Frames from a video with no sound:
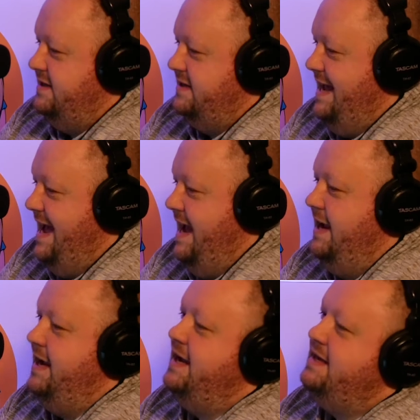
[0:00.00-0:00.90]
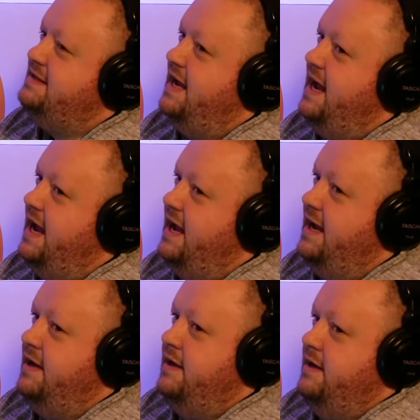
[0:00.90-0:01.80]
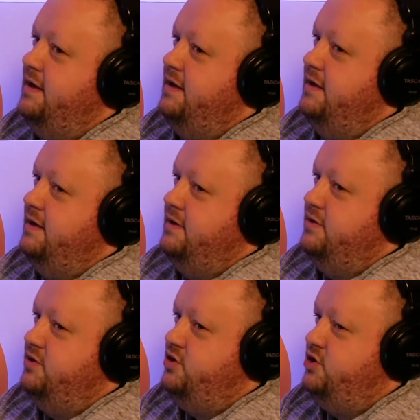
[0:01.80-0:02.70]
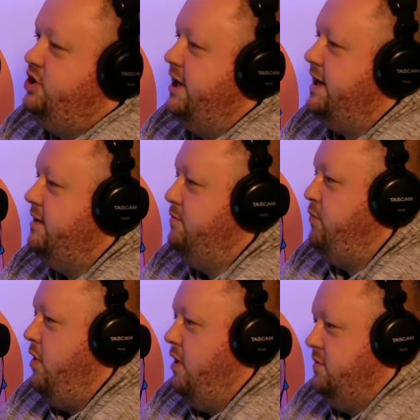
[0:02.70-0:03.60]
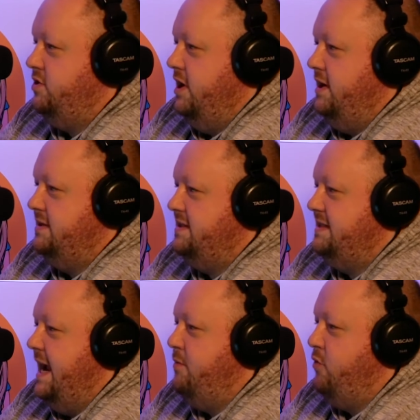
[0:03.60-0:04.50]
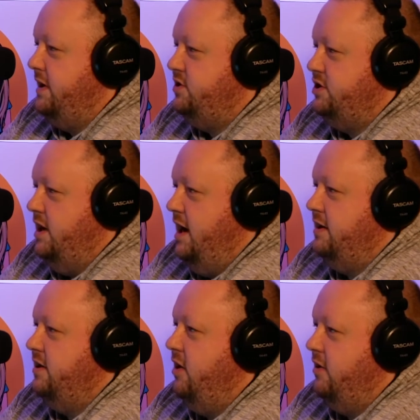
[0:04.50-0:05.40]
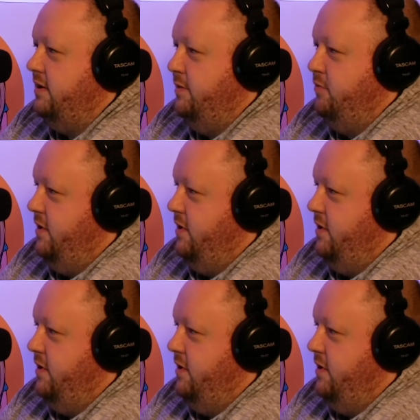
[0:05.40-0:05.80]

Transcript: Today is a chicken parmesan sandwich on garlic